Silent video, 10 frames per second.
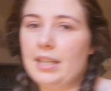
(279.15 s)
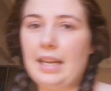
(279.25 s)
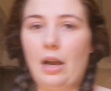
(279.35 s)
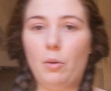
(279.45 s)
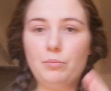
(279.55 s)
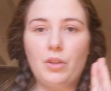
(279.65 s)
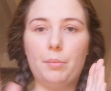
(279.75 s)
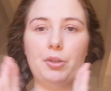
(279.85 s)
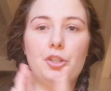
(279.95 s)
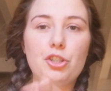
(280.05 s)
Now
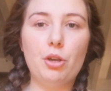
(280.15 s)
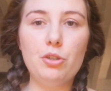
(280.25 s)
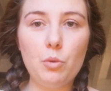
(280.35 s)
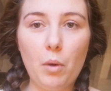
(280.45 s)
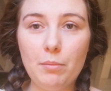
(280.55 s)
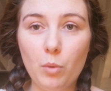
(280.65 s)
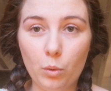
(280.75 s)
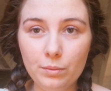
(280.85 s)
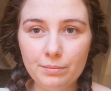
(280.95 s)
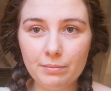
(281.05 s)
I'm going to show you one
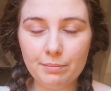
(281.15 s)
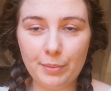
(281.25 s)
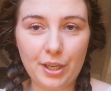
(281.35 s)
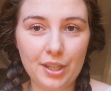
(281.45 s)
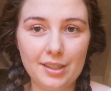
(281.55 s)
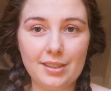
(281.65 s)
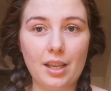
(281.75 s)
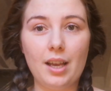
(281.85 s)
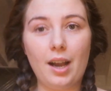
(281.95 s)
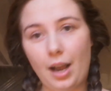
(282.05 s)
more because
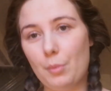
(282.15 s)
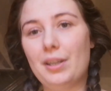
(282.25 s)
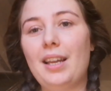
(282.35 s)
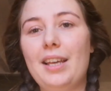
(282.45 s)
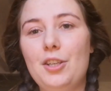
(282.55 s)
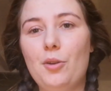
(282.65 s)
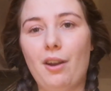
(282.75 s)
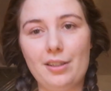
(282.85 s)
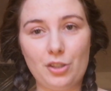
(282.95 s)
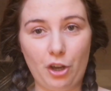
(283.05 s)
I would like you
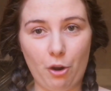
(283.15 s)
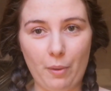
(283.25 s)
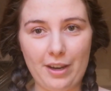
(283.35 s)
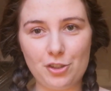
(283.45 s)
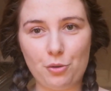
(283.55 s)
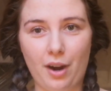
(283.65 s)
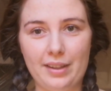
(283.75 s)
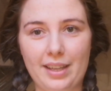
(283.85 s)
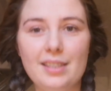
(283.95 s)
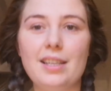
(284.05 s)
guys to go away and
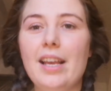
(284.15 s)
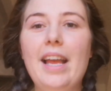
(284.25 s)
try this,